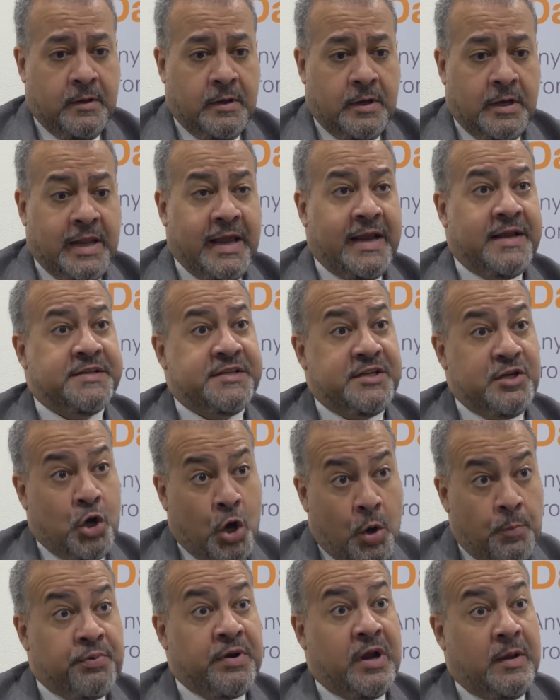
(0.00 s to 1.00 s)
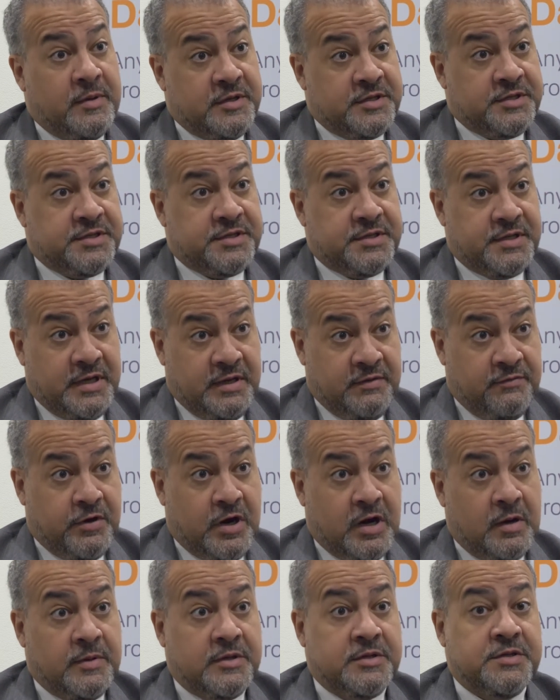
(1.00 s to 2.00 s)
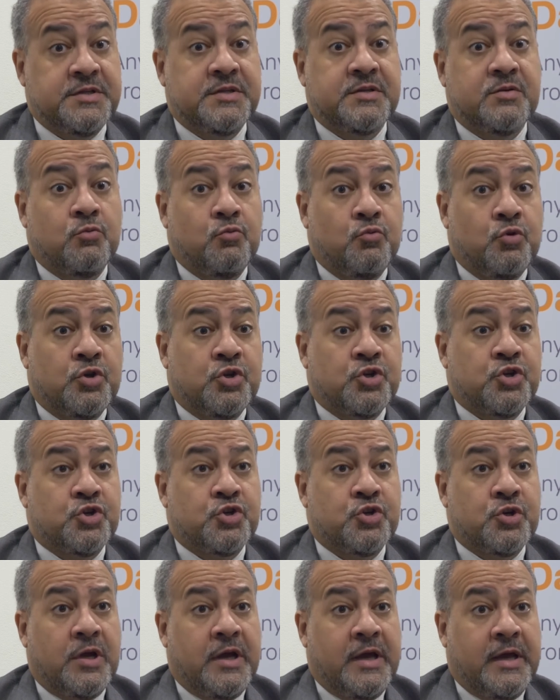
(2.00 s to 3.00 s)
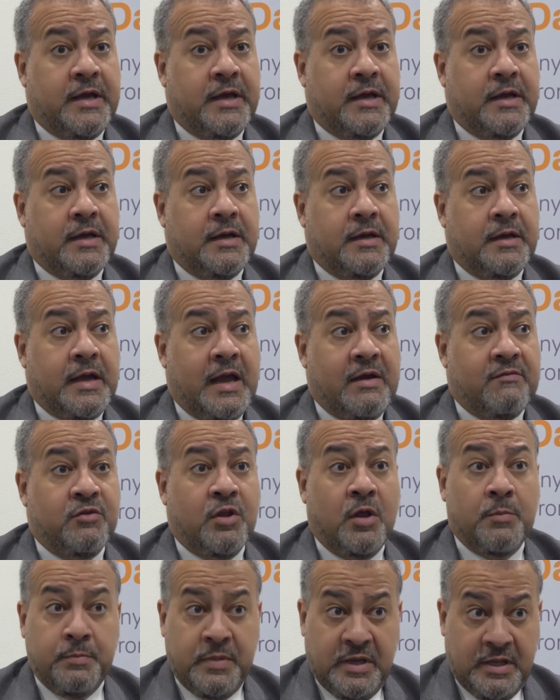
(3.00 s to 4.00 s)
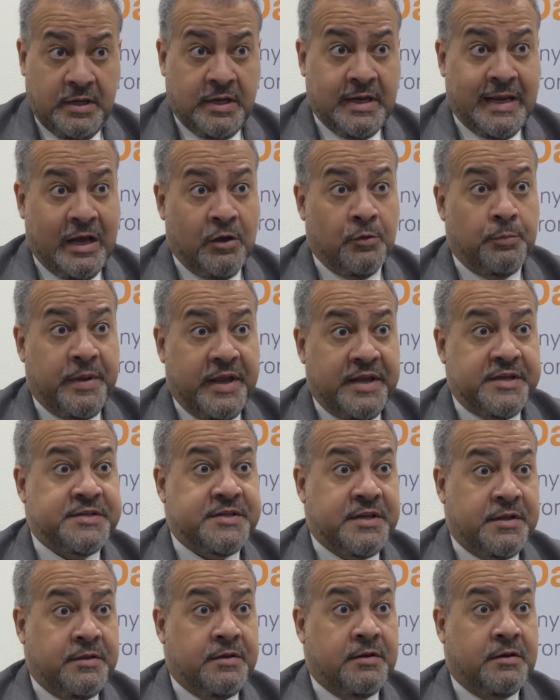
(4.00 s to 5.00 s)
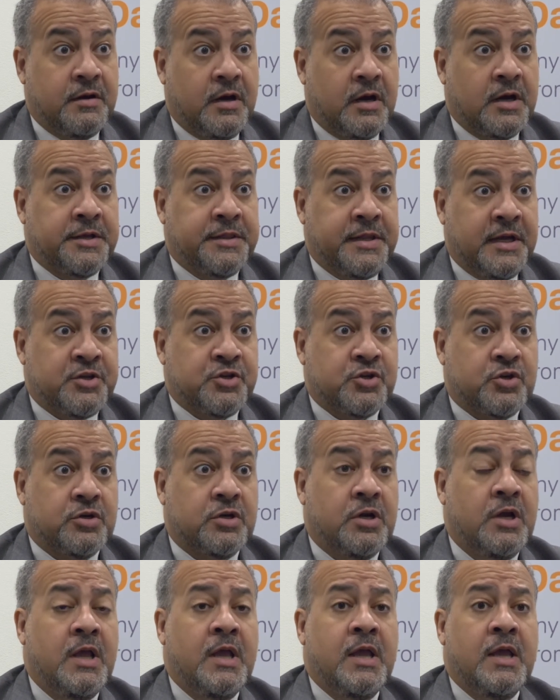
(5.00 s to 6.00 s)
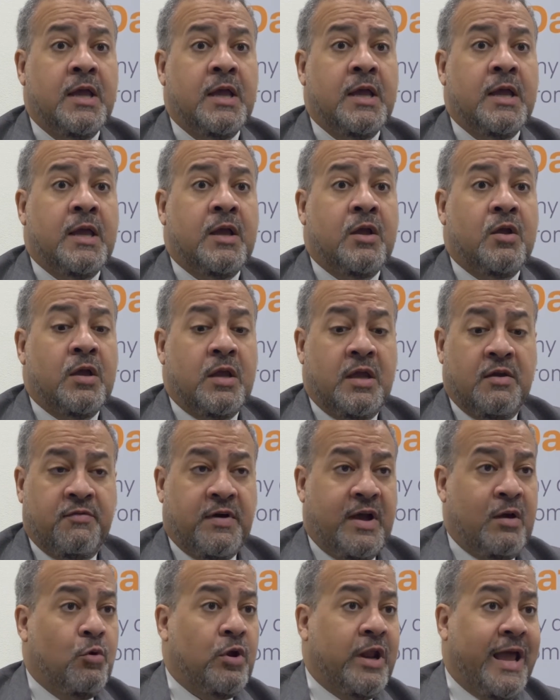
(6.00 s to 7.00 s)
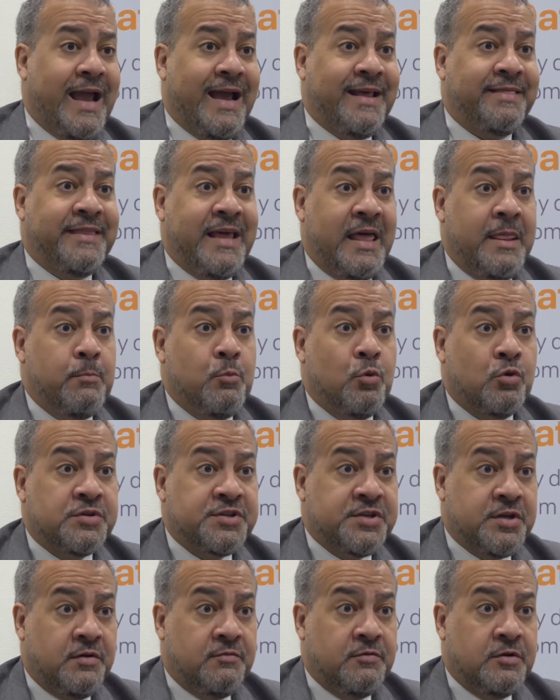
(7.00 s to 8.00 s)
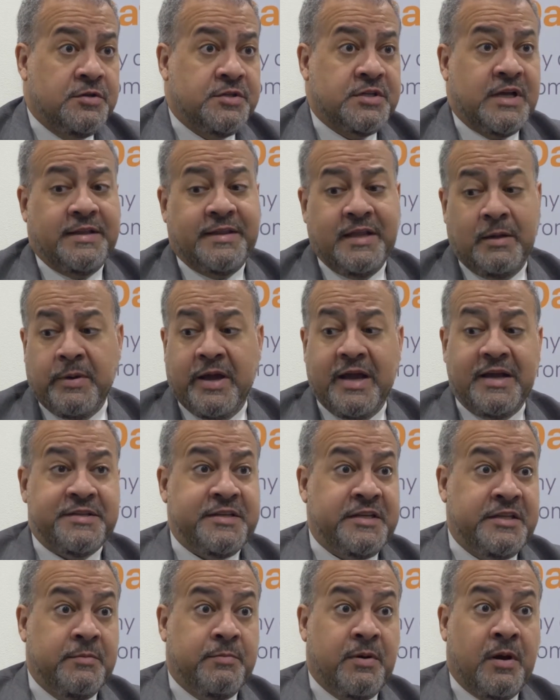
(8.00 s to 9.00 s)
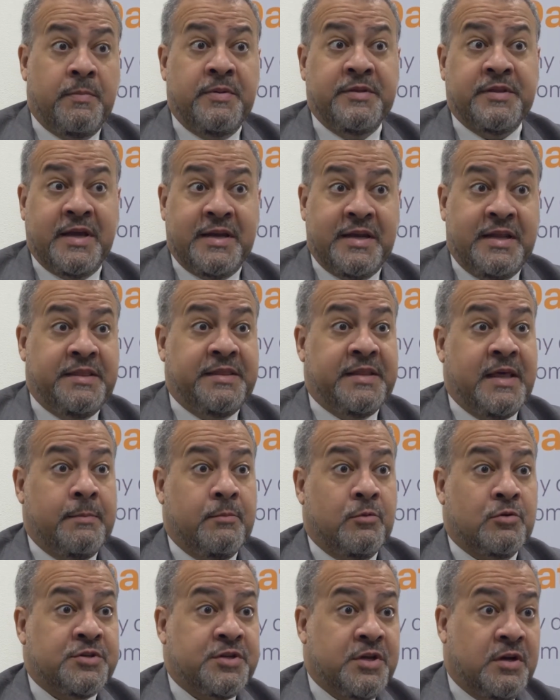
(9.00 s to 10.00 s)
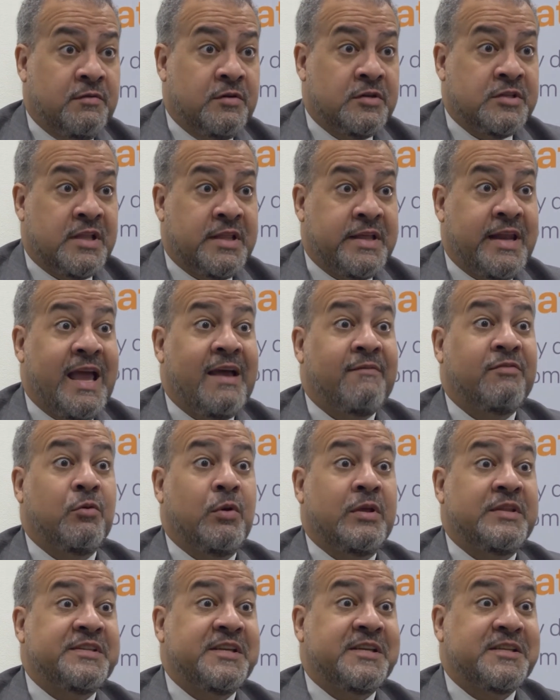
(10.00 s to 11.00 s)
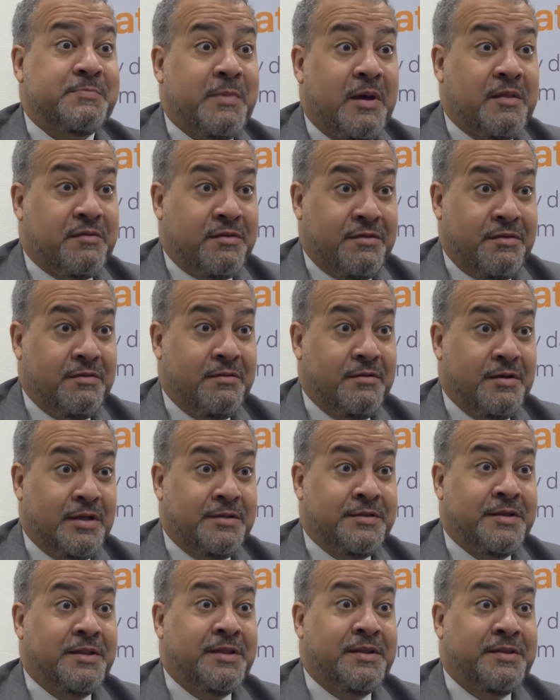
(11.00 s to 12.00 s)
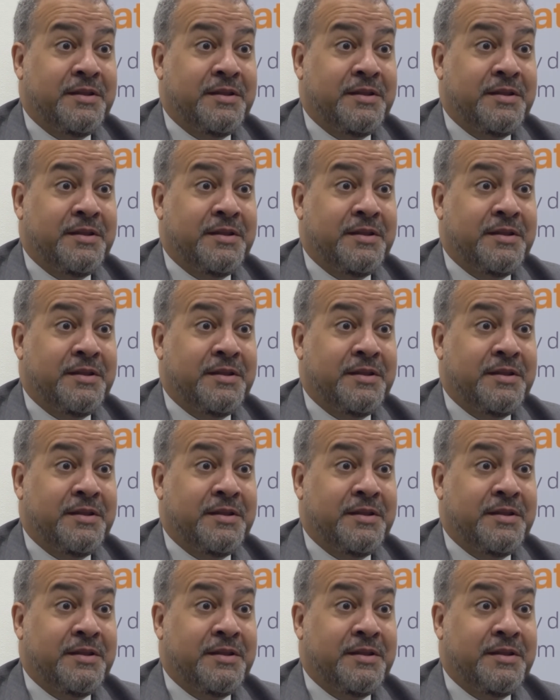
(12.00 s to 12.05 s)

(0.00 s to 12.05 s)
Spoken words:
legacy on-premise environments, which have not been cloud-based in their architecture, if I want to add 10 more servers, I tell my IT department I need 10 more servers, and then I have to wait 6 months until the